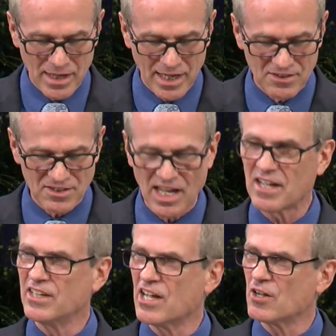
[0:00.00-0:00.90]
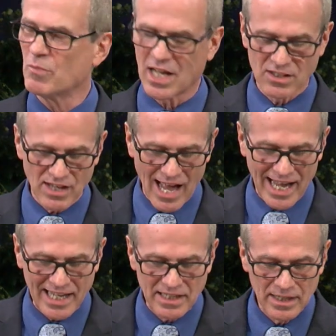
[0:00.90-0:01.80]
Instead, the young man
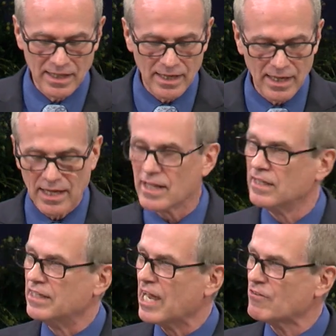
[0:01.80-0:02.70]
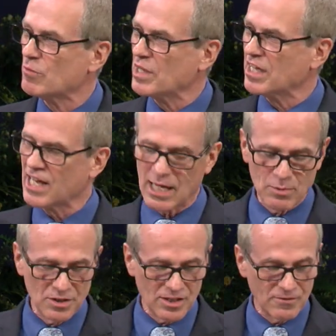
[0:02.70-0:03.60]
died, never being
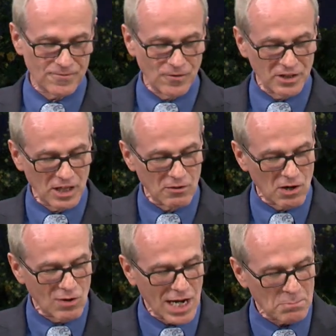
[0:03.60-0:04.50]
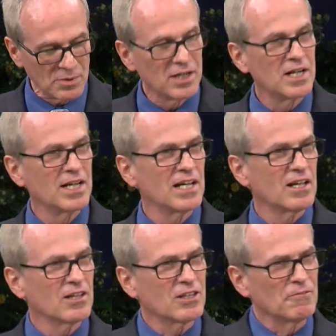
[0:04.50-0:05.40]
able to fully grow up,
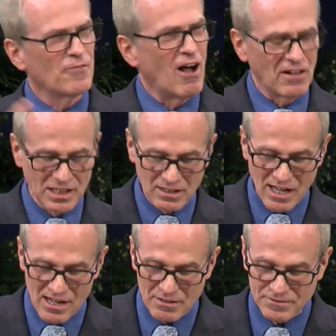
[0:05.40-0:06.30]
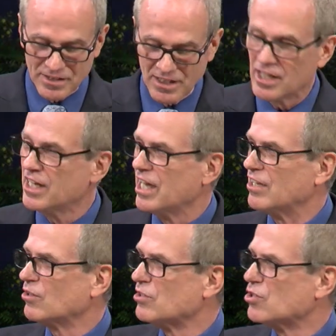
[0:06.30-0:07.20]
to fall in love, and
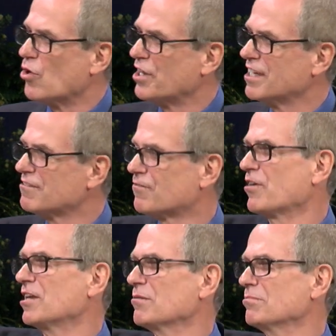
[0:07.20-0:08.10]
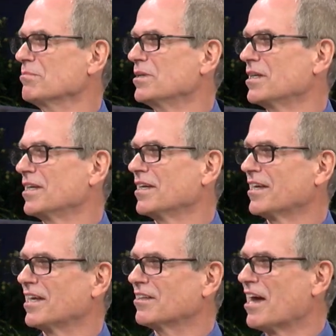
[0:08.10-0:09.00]
to enjoy his freedom
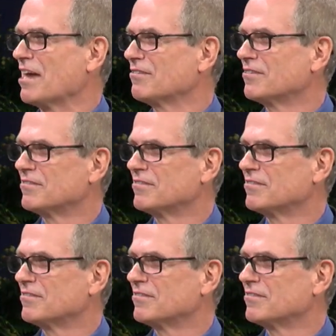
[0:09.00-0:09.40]
in life.